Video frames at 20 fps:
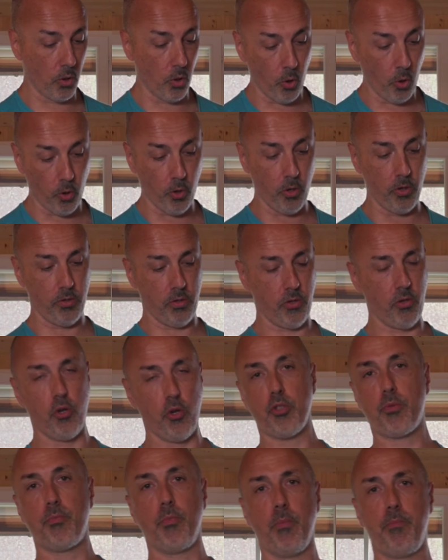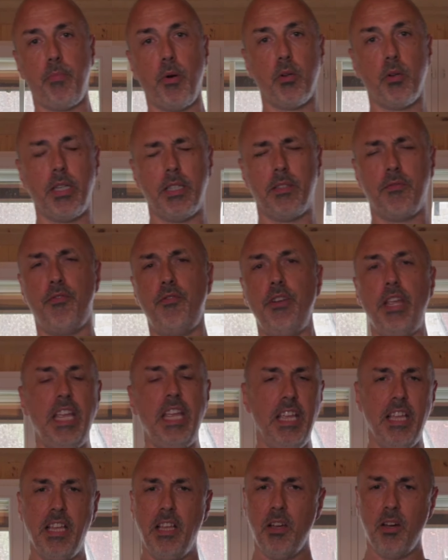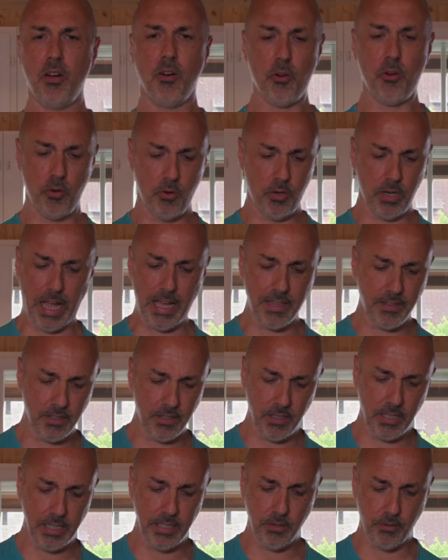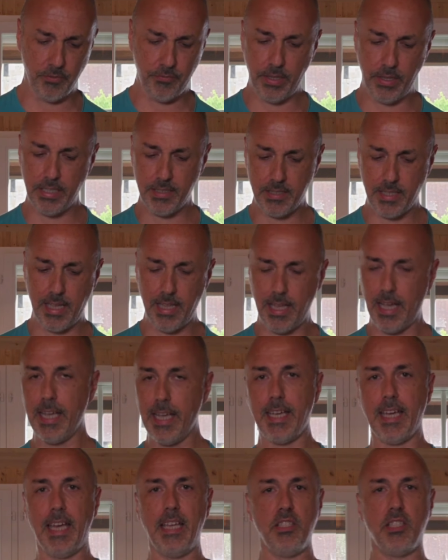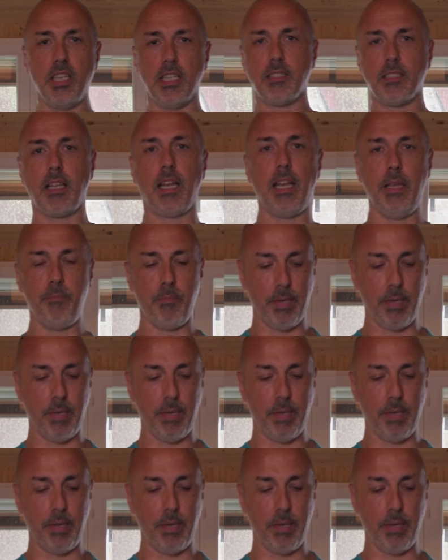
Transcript: or Osmo Pocket 3, or other little things that I can just clip.